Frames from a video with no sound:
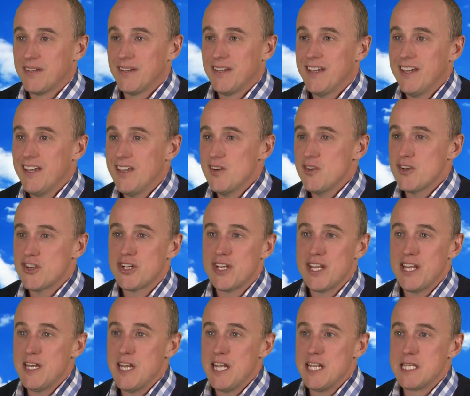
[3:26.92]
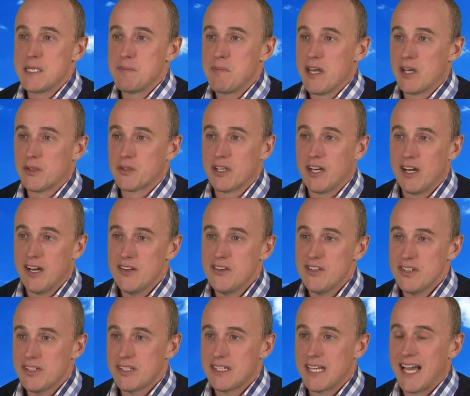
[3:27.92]
He or she needs to be able to
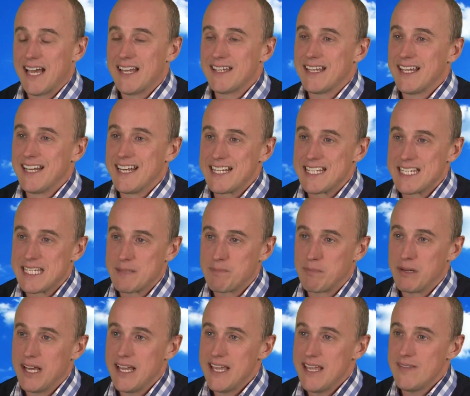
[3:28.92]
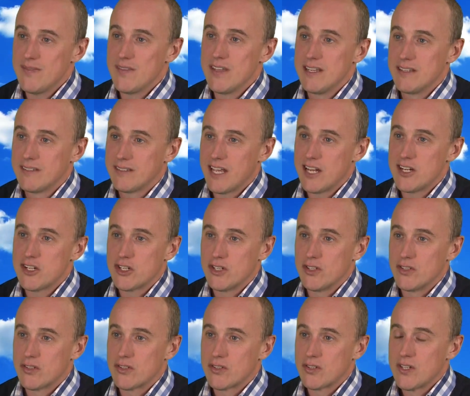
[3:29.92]
understand and explain these
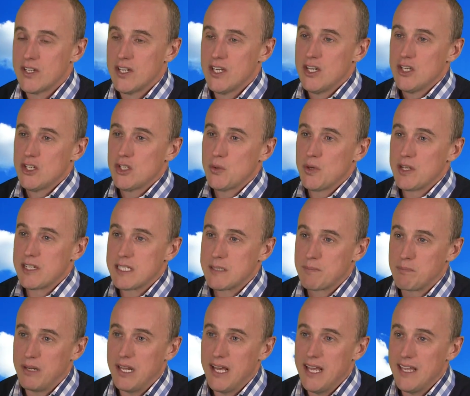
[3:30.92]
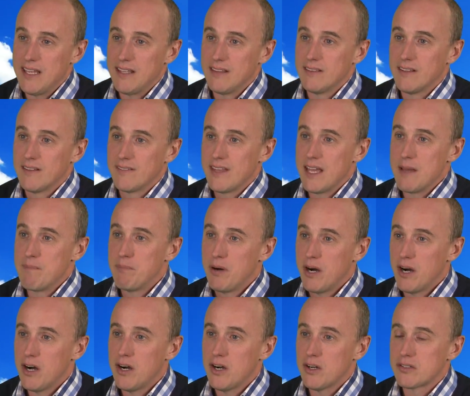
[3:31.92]
tensions, to explain that they're
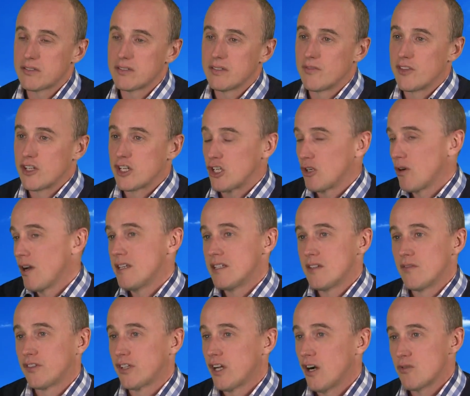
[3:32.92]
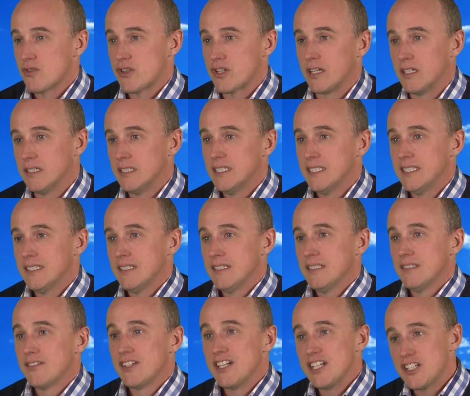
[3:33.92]
part of the creative culture,
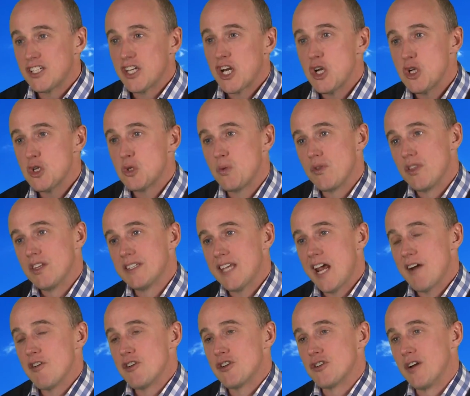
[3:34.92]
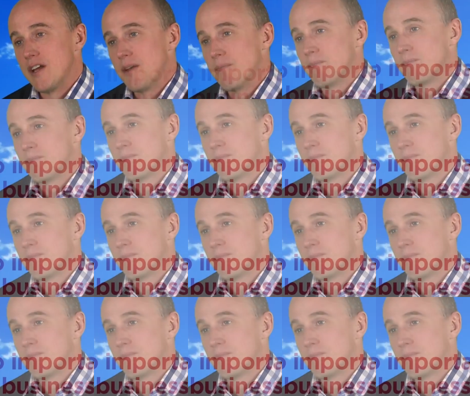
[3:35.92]
that it goes with the territory.